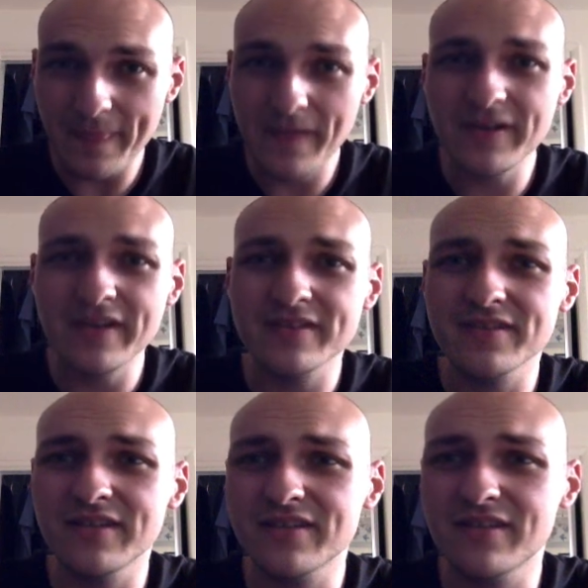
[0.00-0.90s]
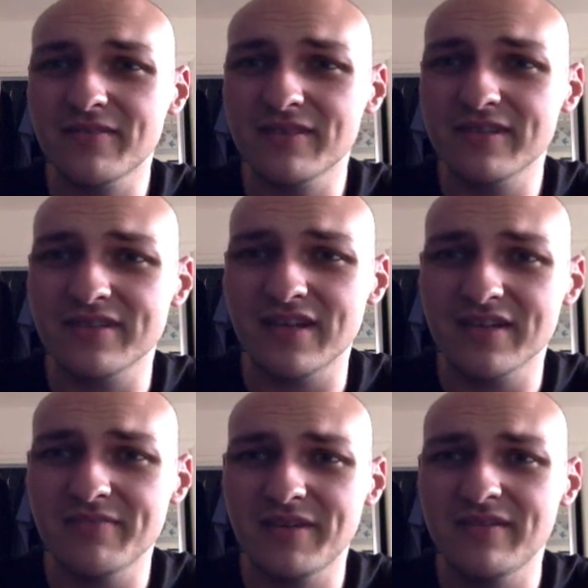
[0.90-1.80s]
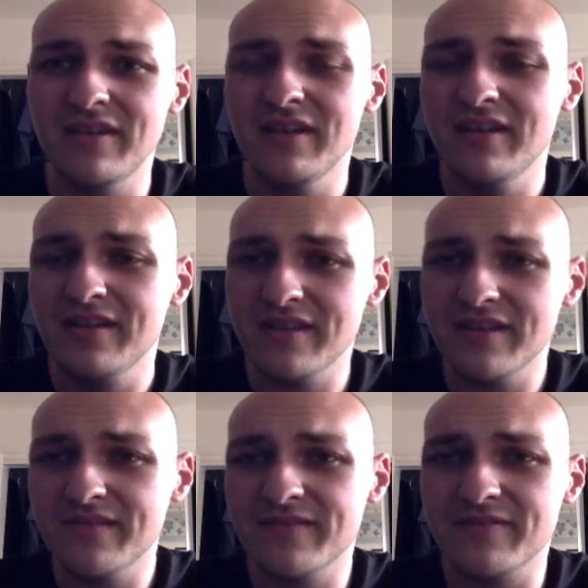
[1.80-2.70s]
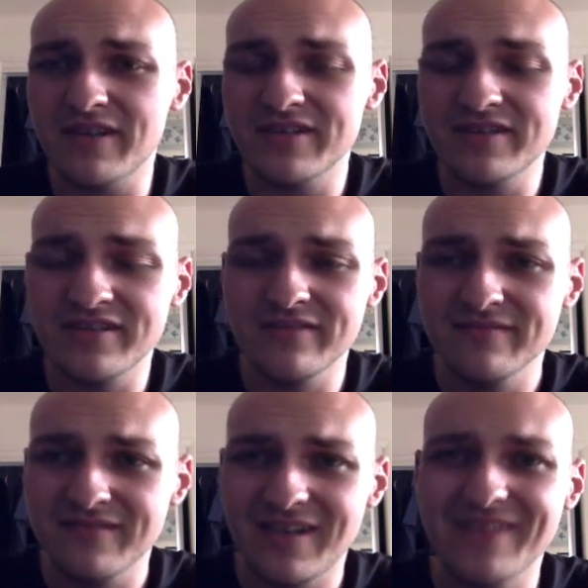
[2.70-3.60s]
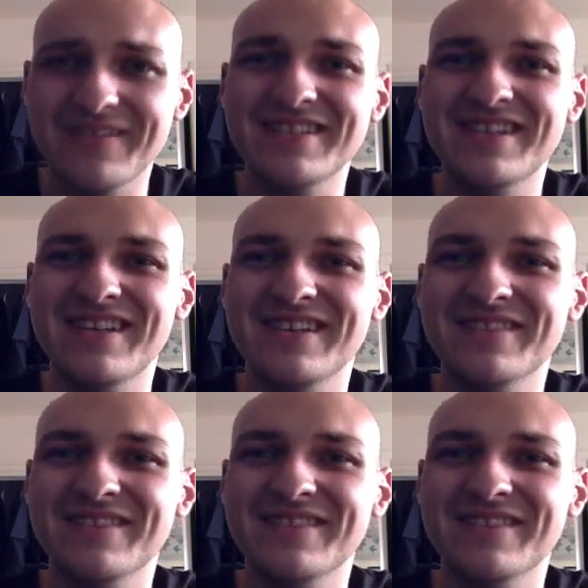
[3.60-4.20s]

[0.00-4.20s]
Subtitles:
Okay, so that's all I wanted to talk about. Thank you for watching. Have a nice day.